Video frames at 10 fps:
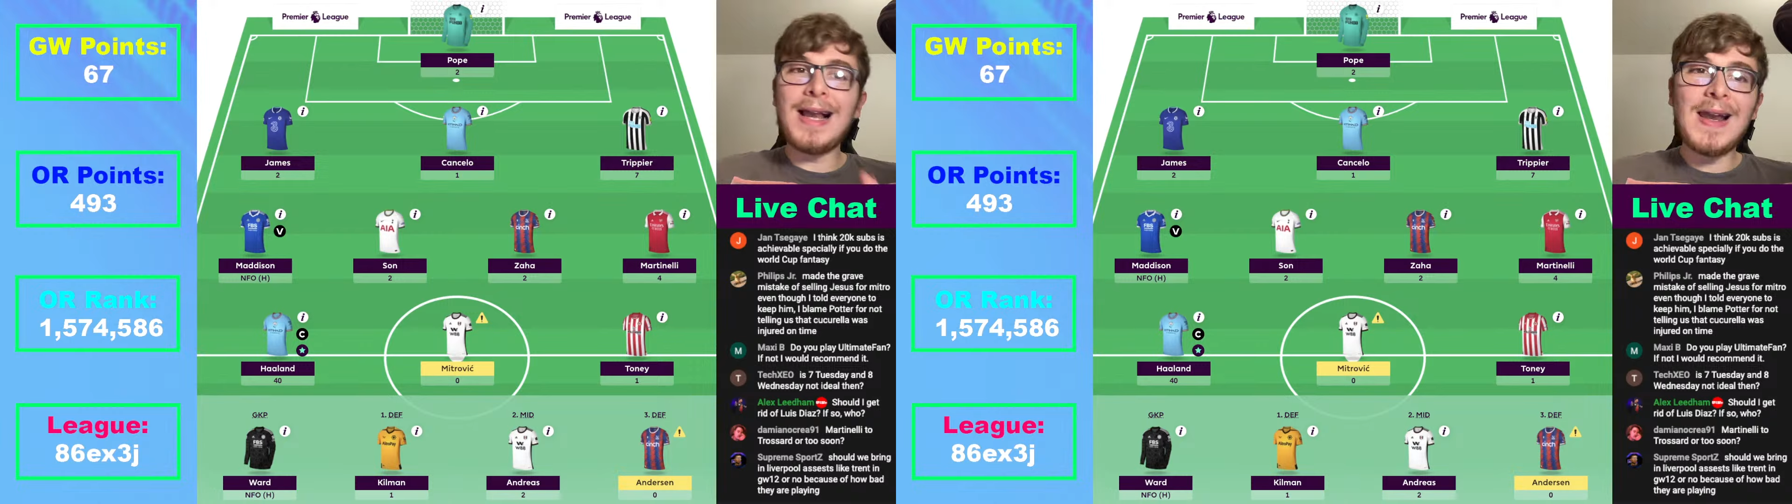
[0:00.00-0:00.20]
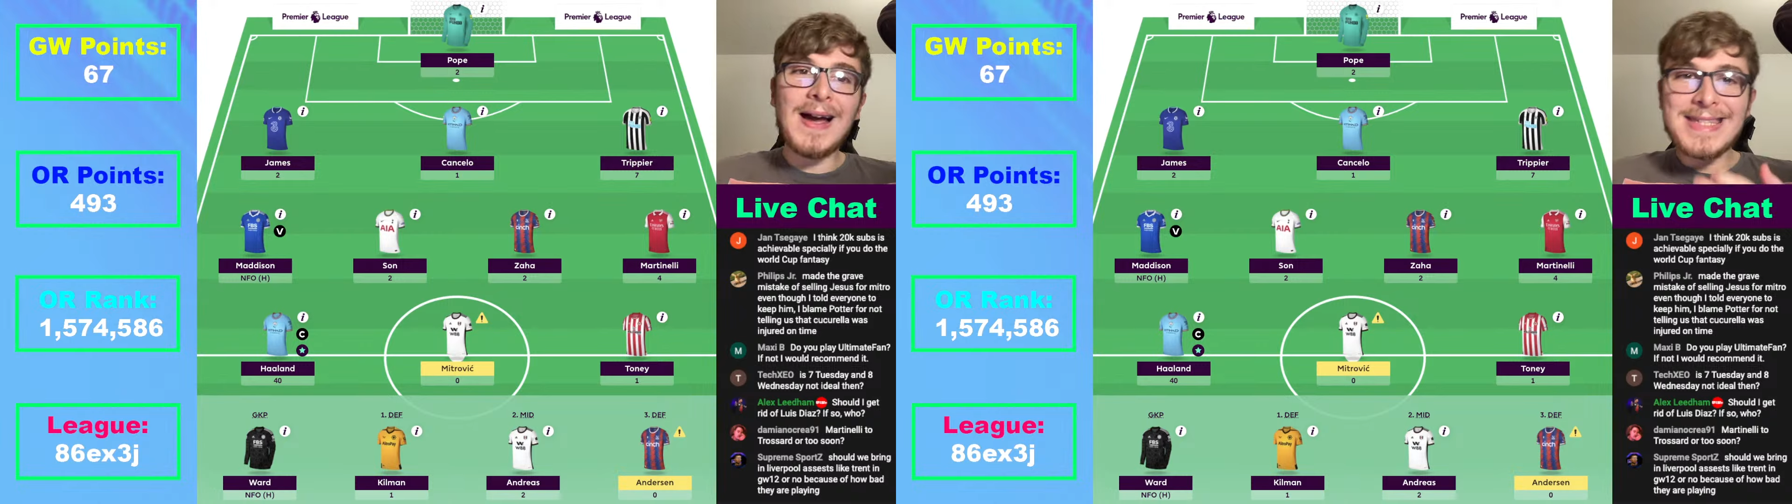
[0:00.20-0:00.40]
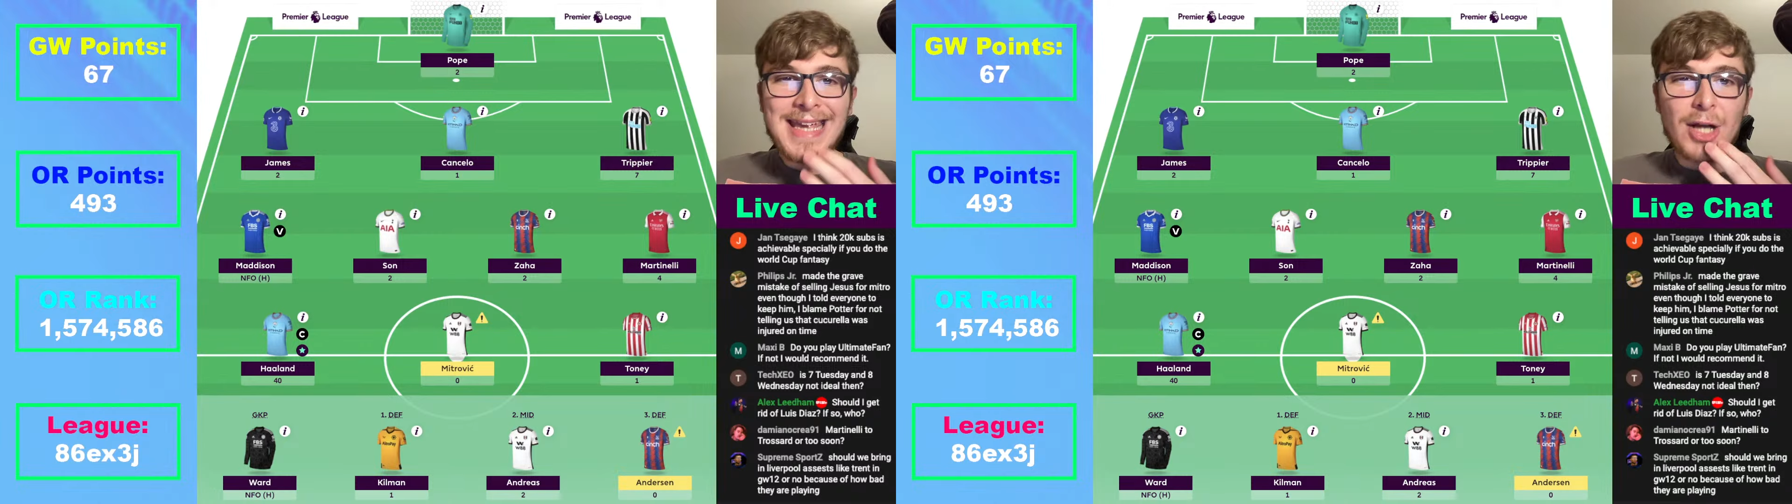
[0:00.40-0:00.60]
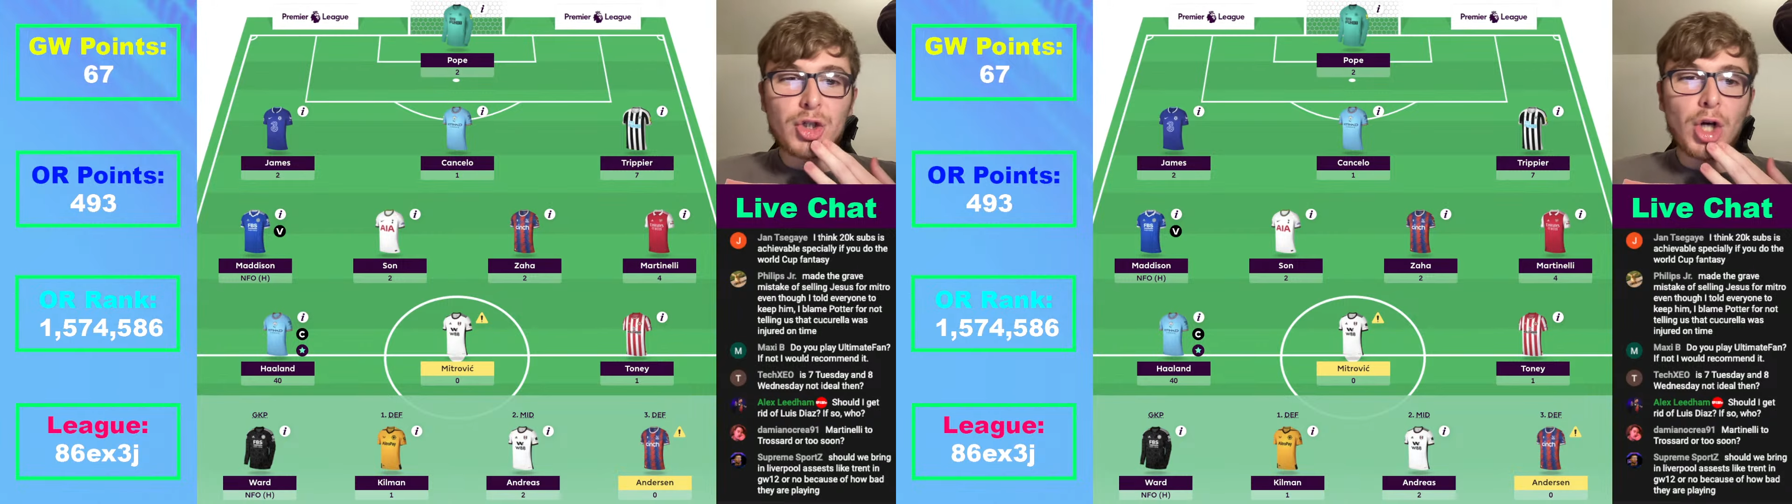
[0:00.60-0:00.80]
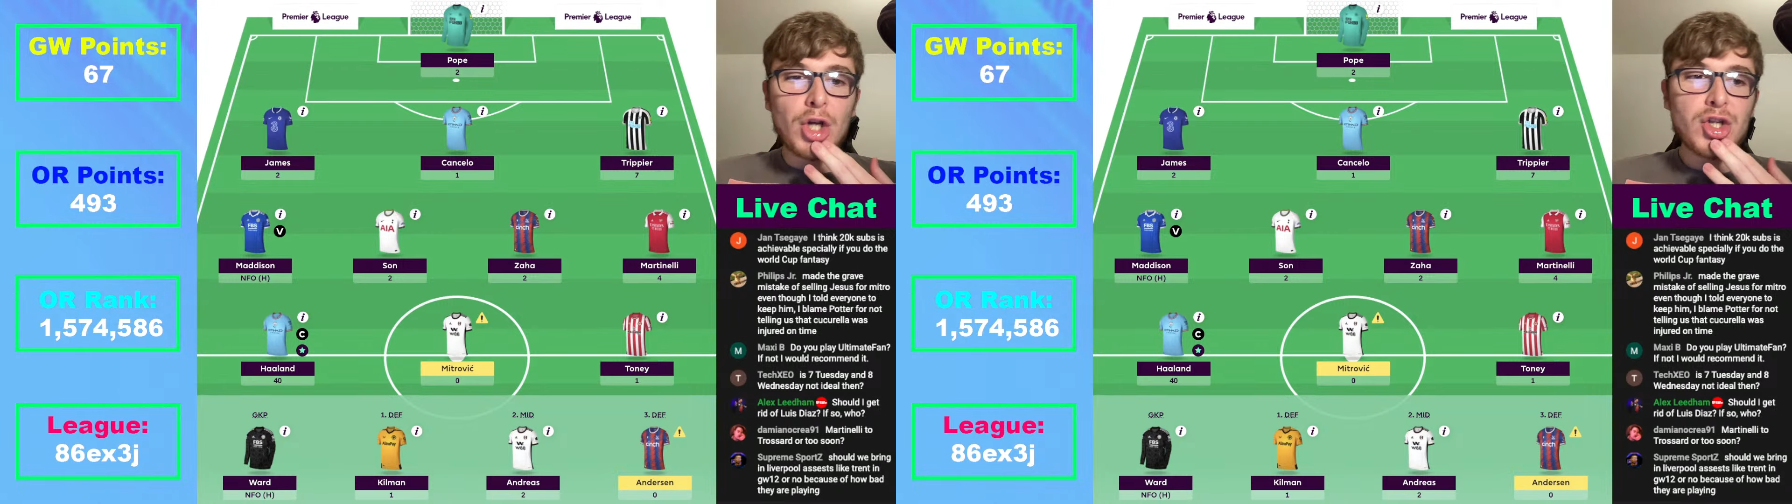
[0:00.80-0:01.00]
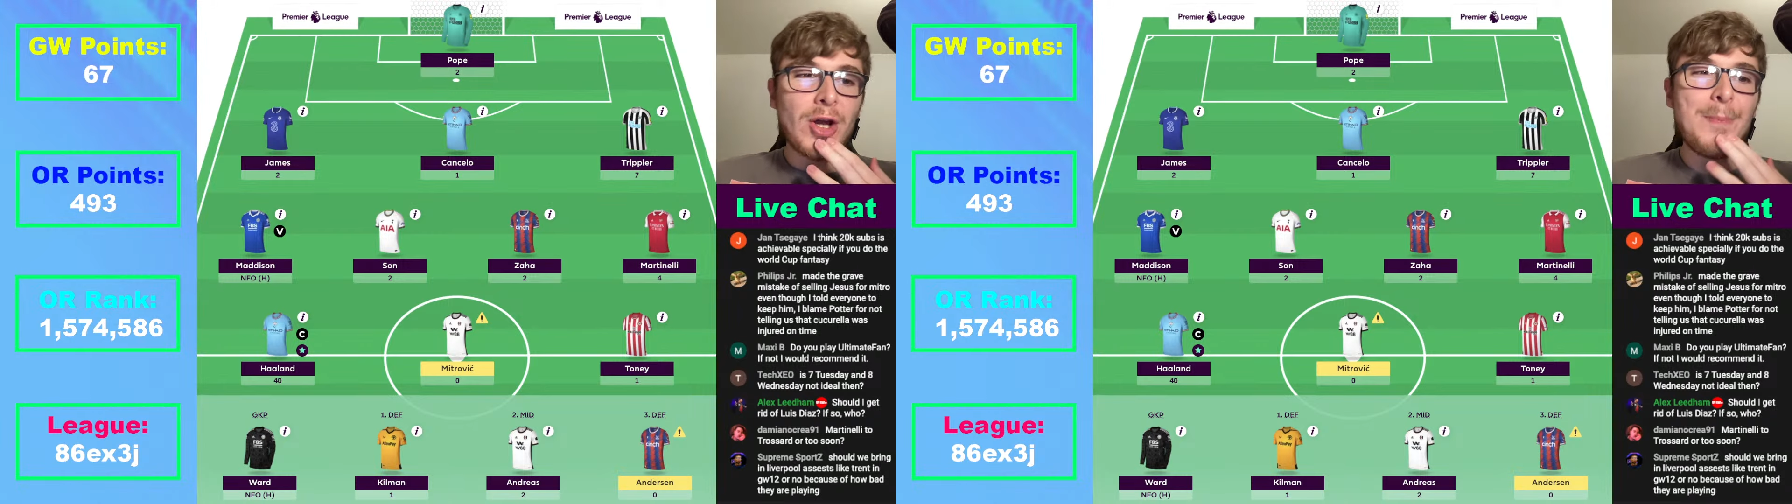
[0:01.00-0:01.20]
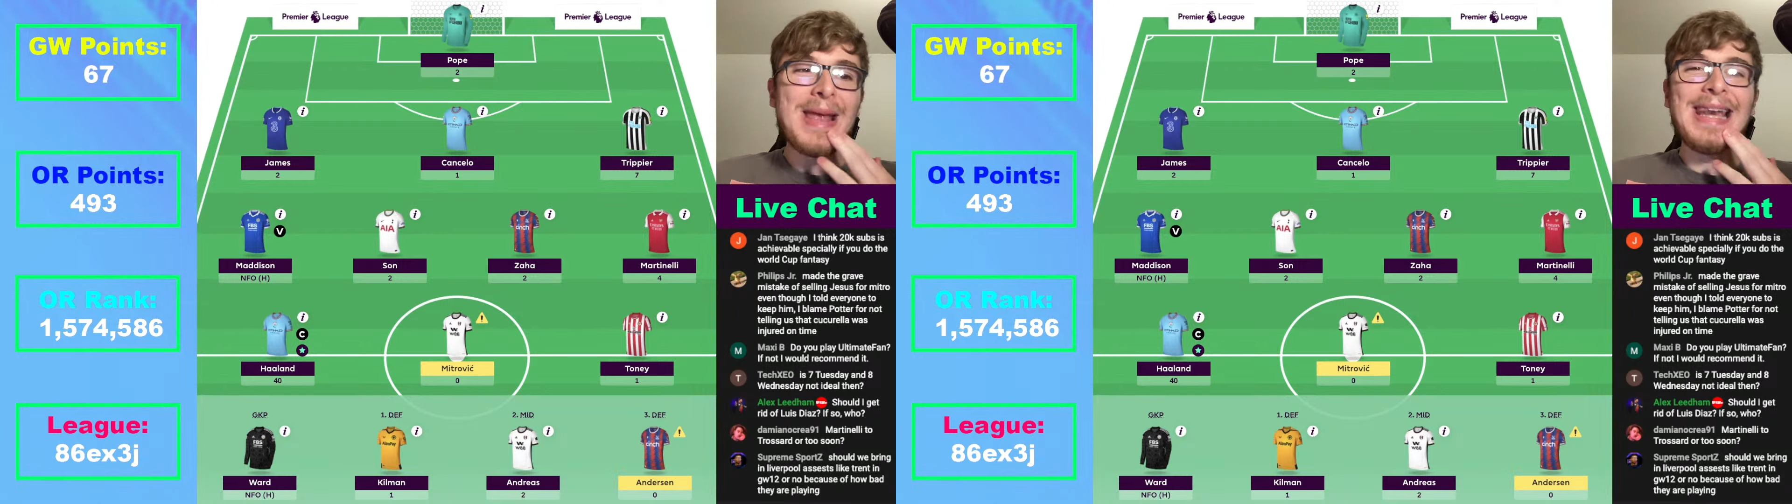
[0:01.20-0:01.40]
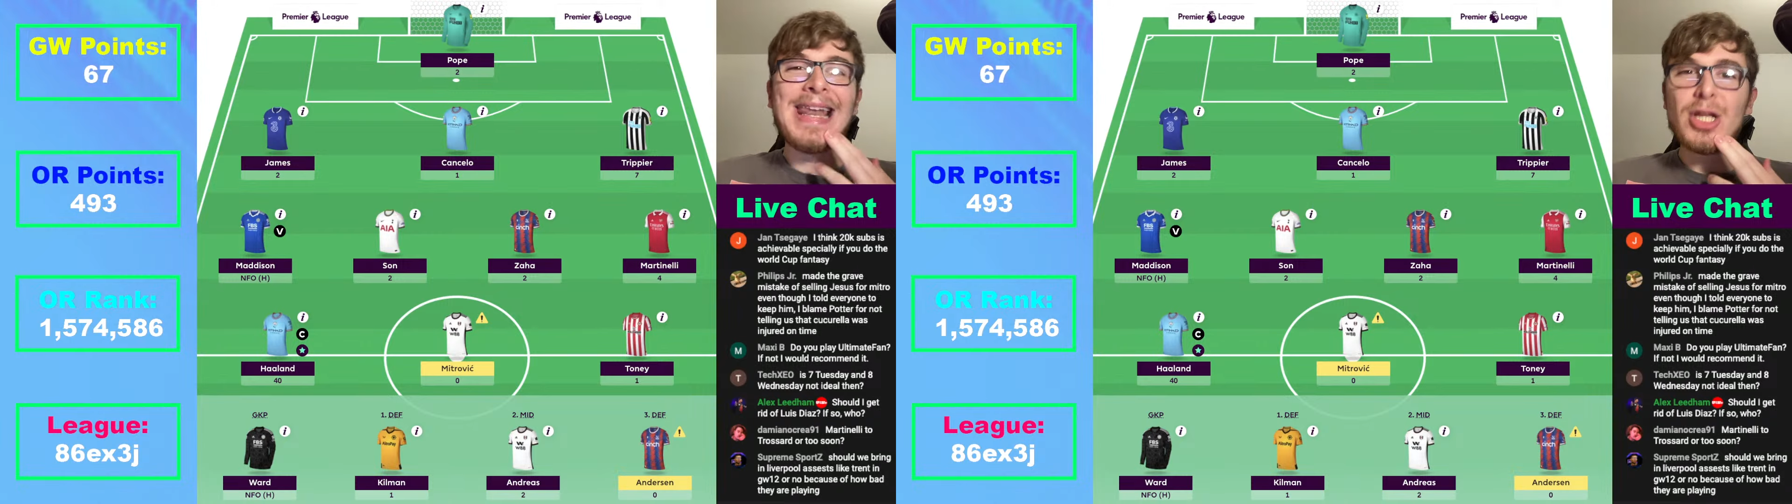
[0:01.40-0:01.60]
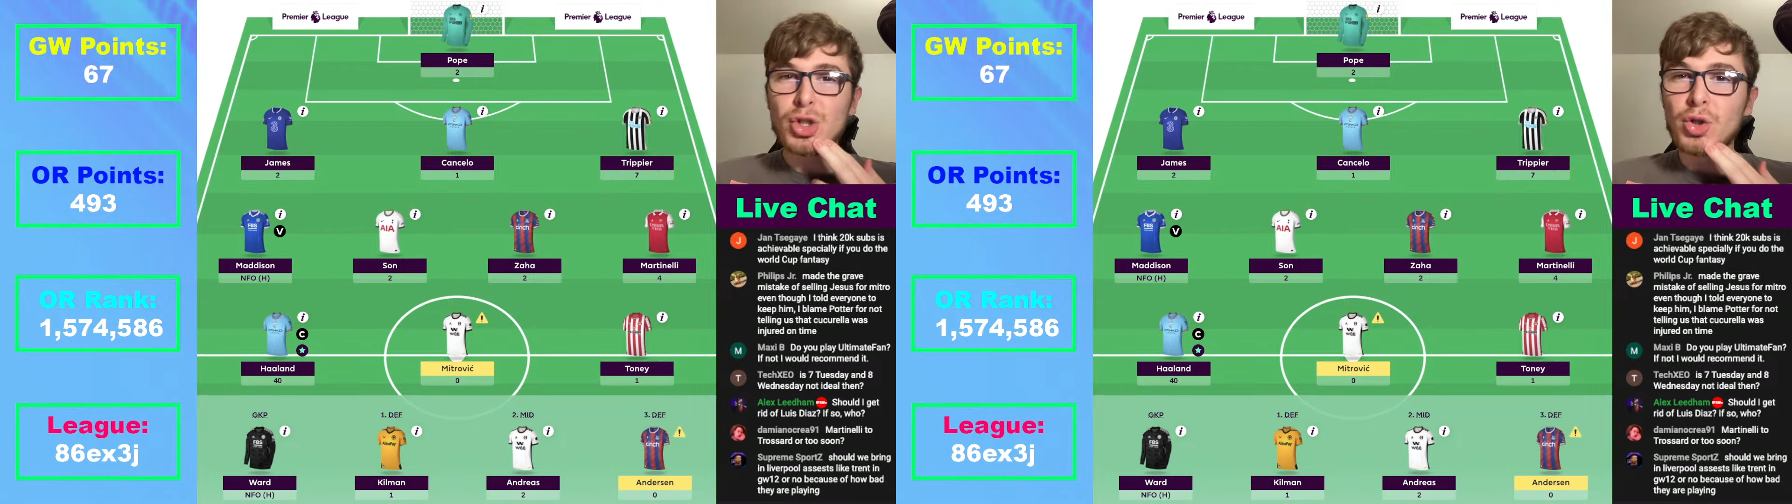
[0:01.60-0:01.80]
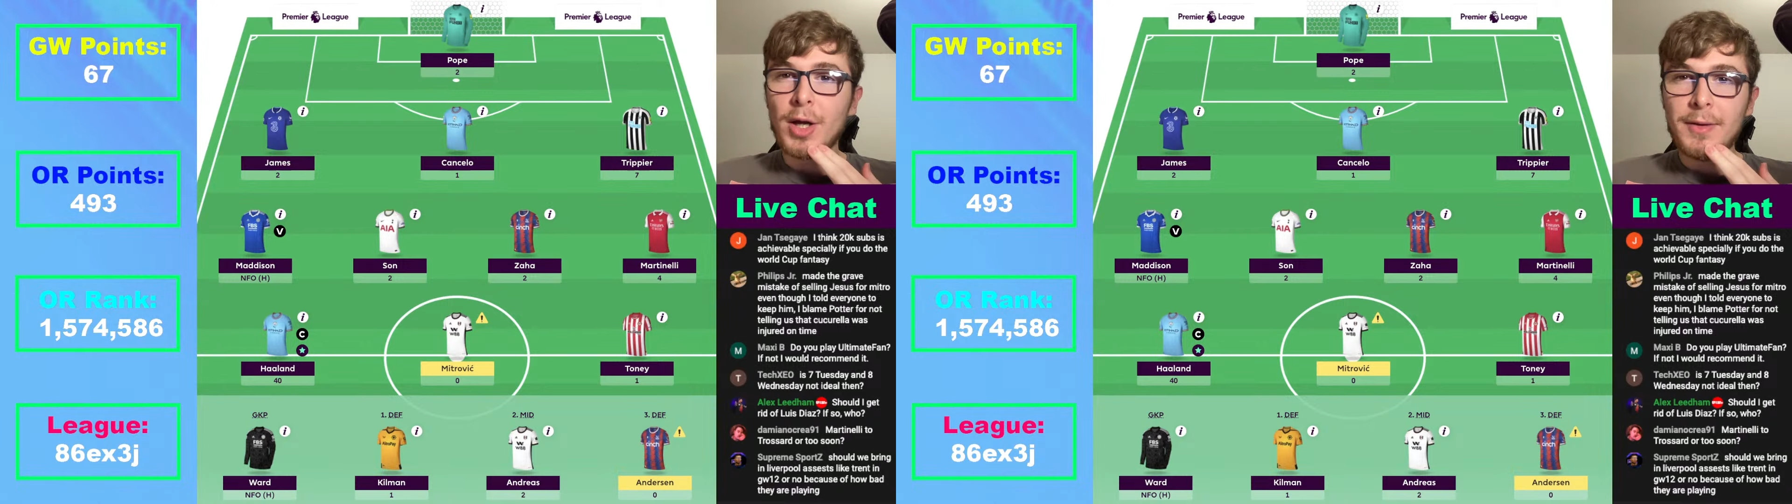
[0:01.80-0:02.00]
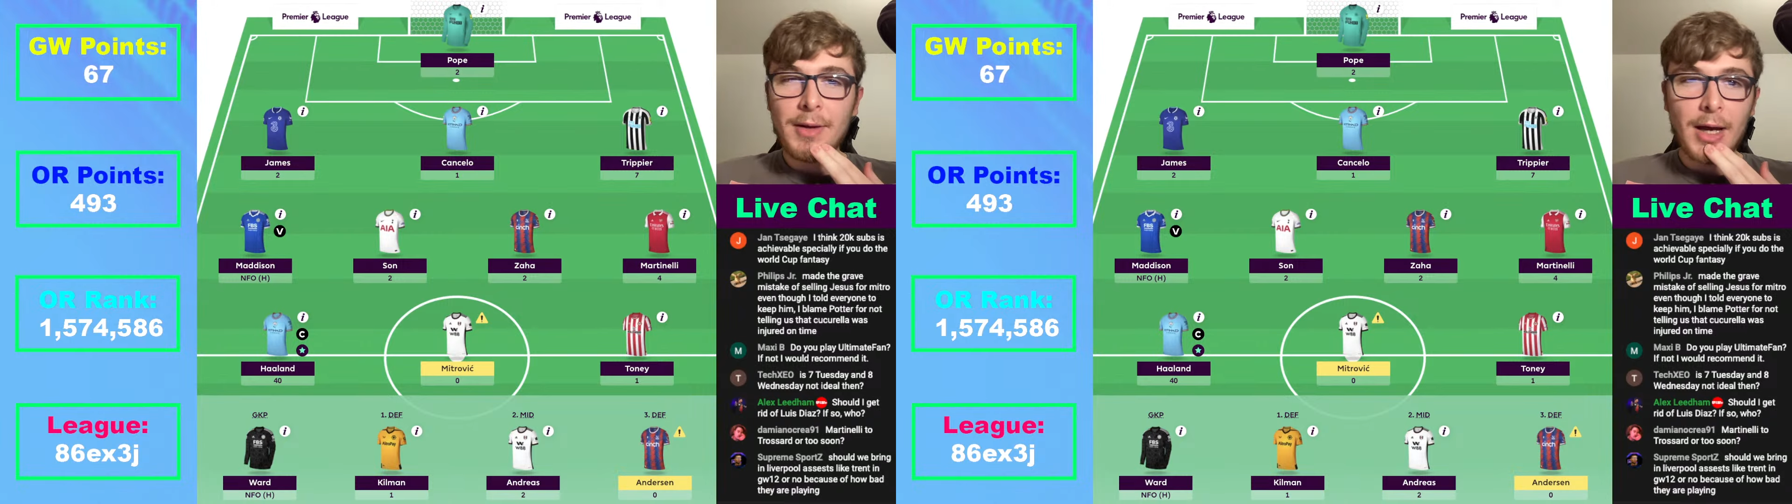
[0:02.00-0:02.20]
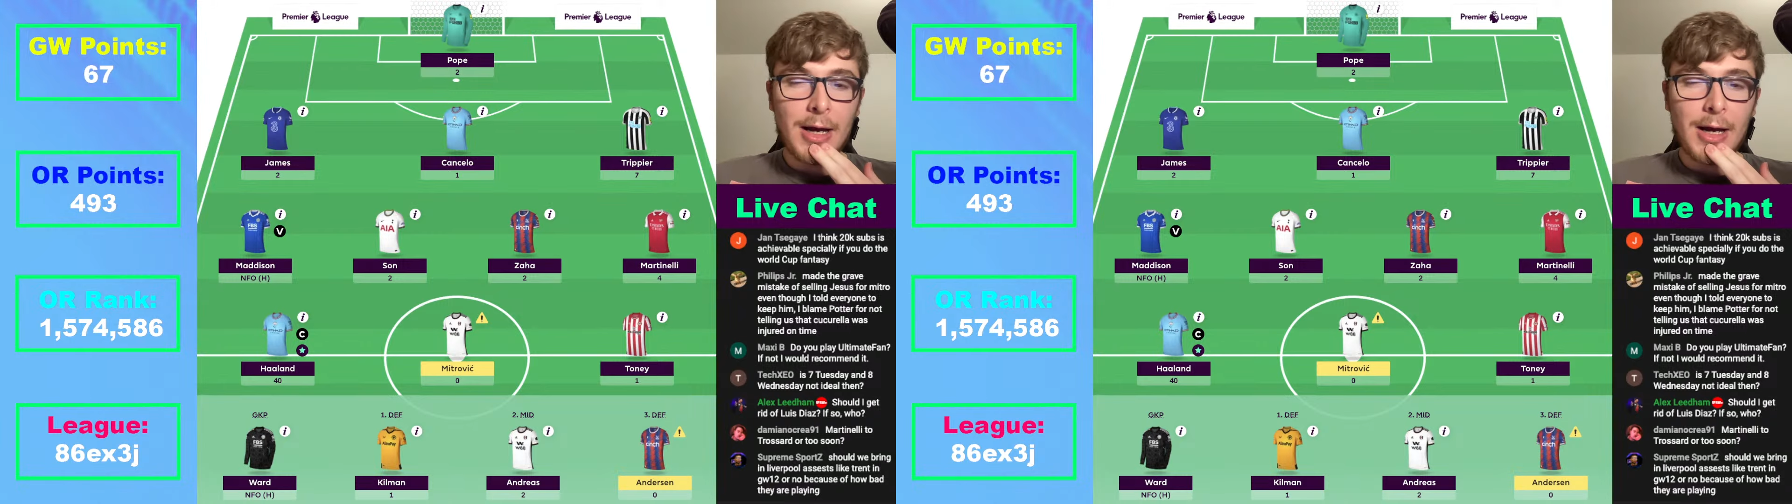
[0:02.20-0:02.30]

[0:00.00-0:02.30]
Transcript: inclined to get Trossard a bit later on.